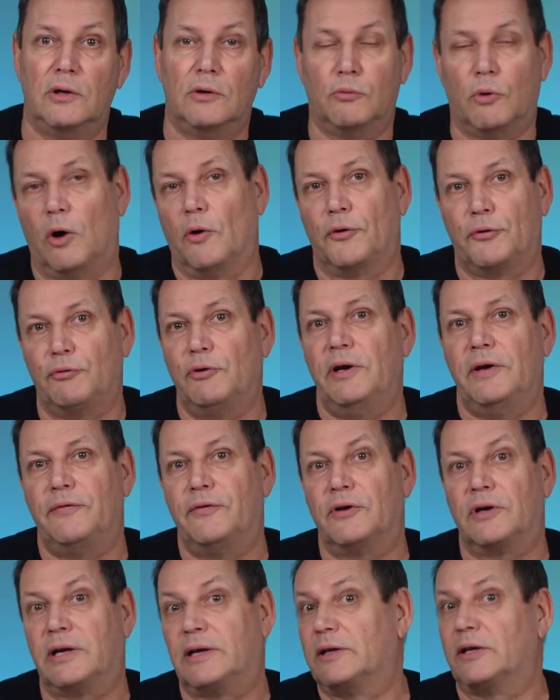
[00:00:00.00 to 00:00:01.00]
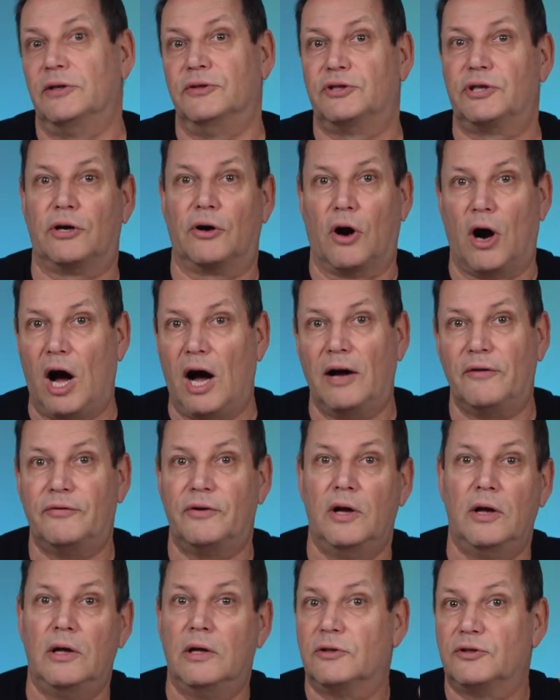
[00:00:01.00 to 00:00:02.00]
Well, three if you consider off,
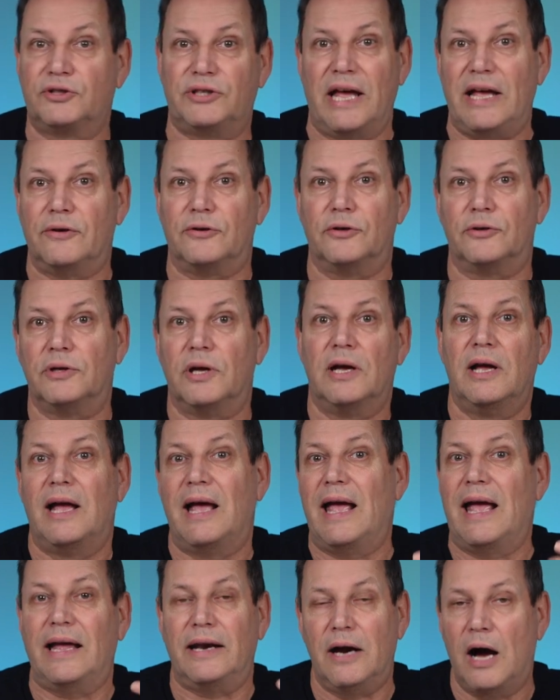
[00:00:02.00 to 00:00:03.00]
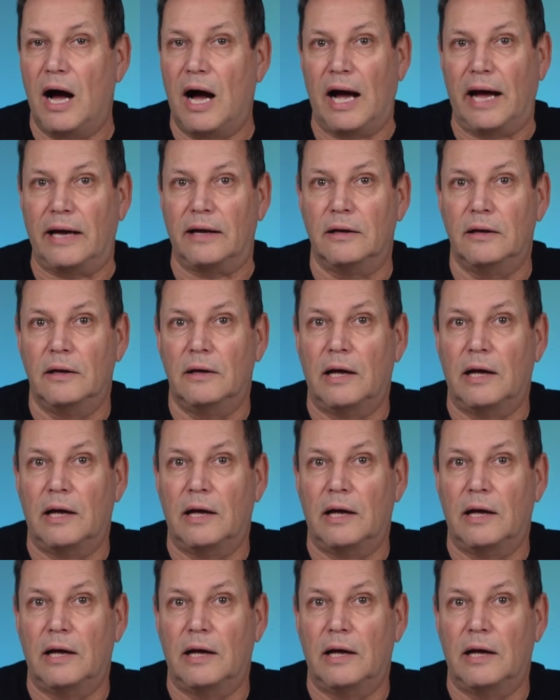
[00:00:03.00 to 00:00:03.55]
standard, and high.